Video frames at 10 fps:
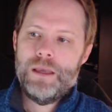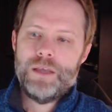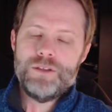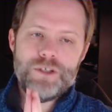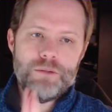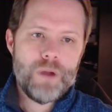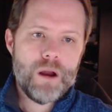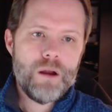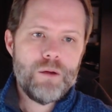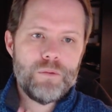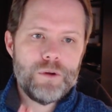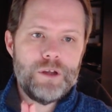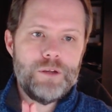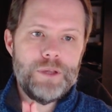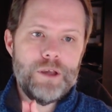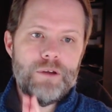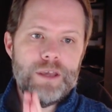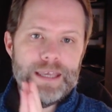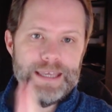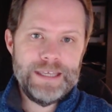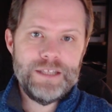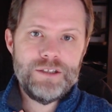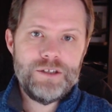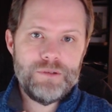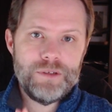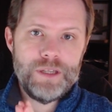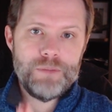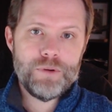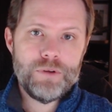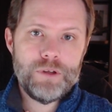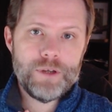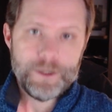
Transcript: Tomorrow, we're going to be going into a deeper look,